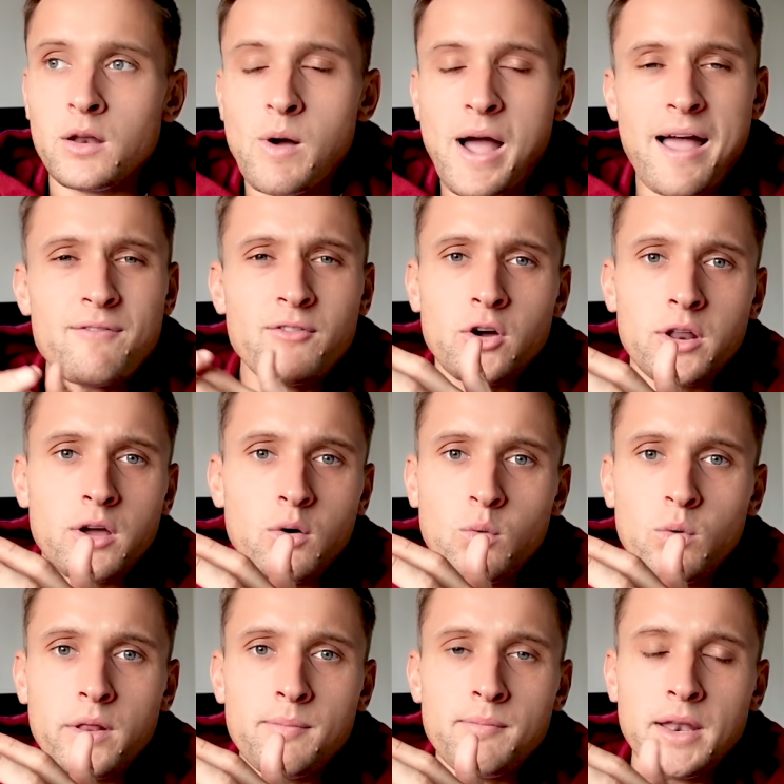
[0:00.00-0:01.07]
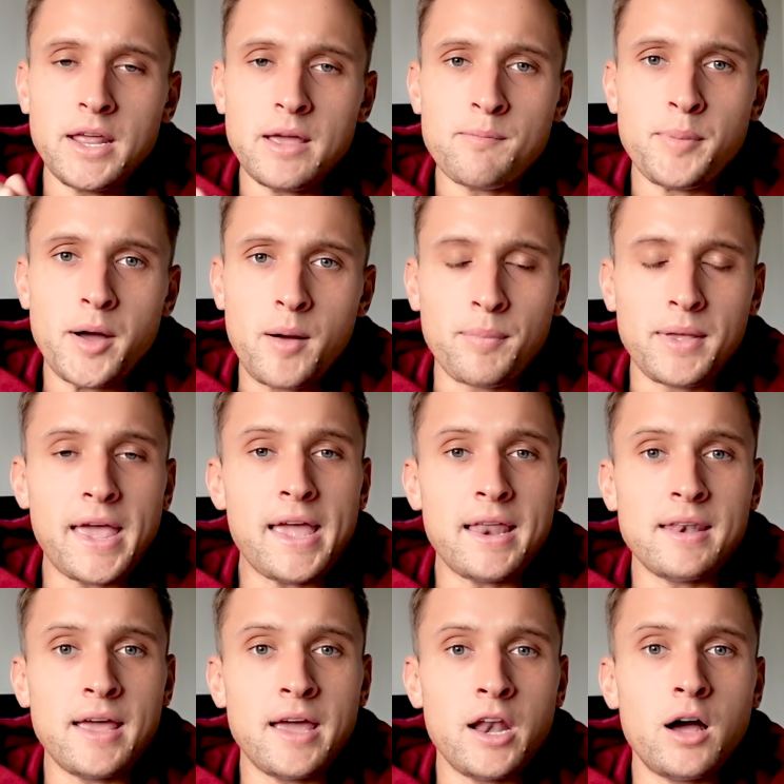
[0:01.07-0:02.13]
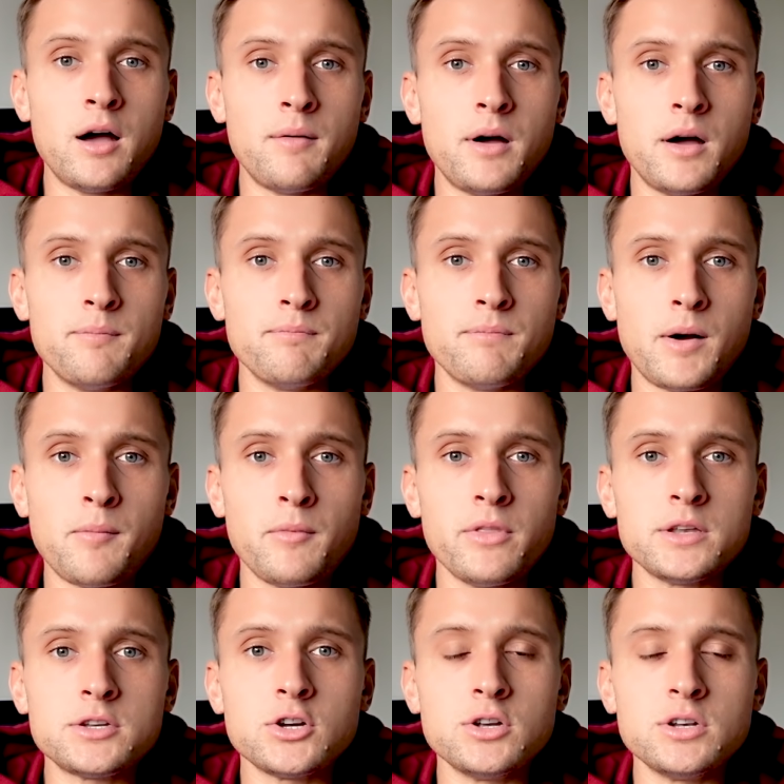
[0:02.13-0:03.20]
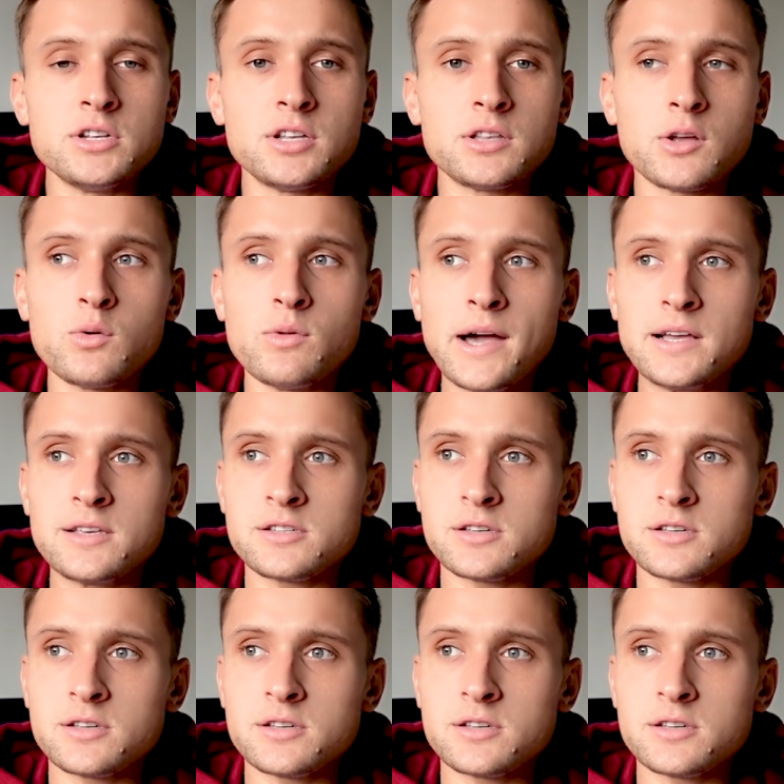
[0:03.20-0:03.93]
know, I haven't got it all at the minute, but I'm getting there, and I'm on the journey to do that.